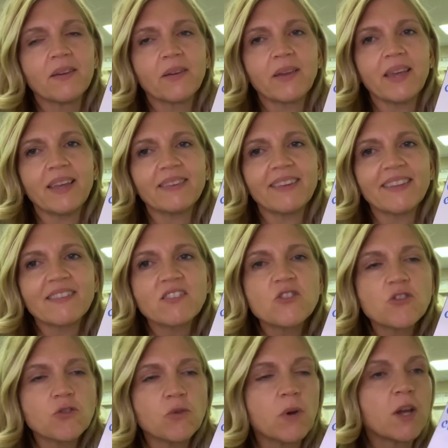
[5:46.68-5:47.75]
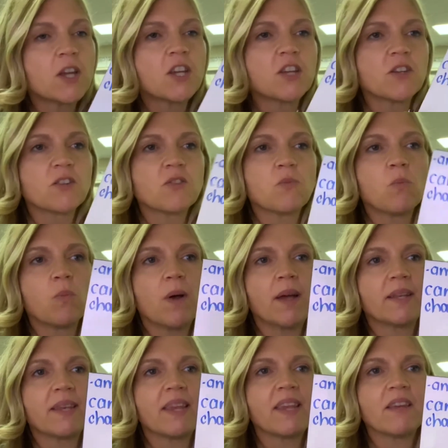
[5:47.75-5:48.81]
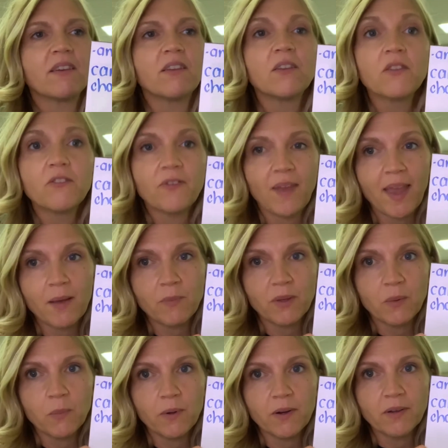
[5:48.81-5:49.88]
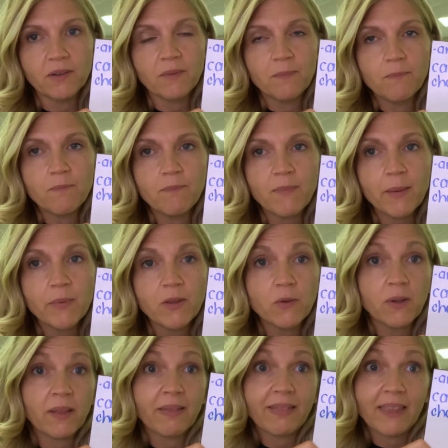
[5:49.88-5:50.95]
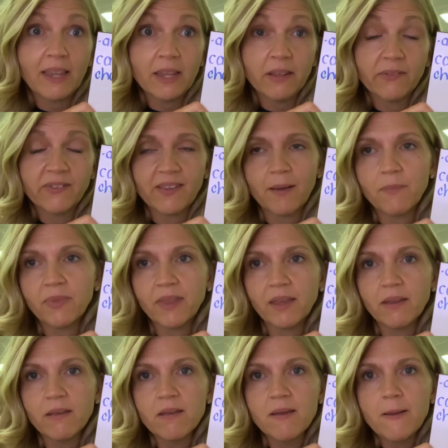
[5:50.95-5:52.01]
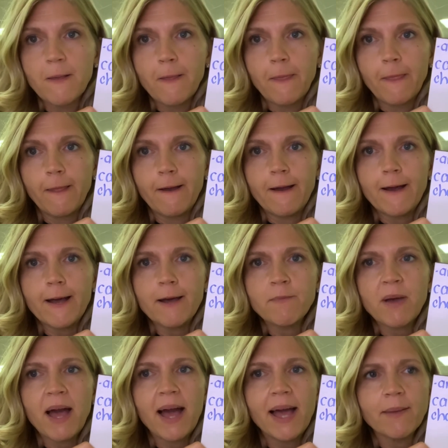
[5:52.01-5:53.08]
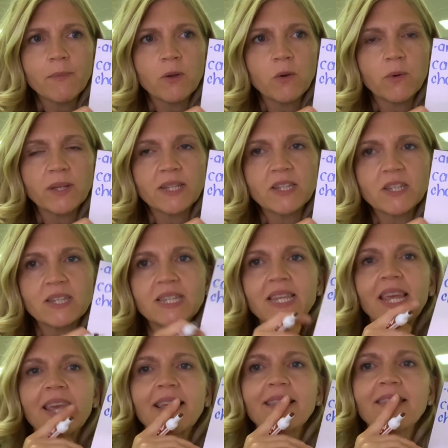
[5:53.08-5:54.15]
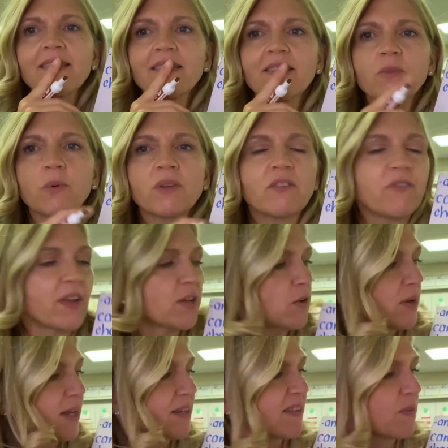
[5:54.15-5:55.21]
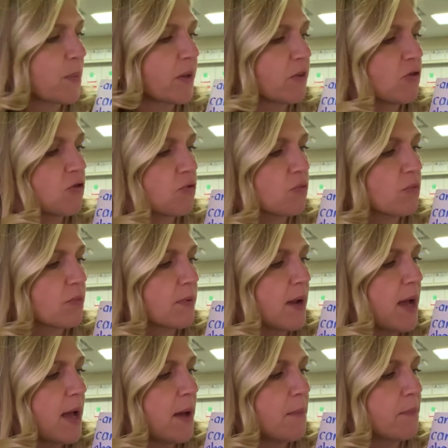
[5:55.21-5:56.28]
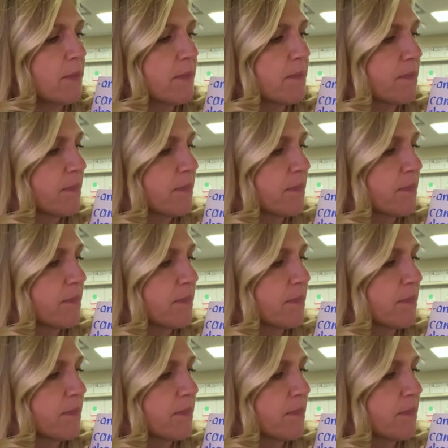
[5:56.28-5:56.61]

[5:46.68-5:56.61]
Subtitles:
Okay, let's do an ill family word. Maybe you can think of something. I'm going to take this word. If I knew how to spell drum,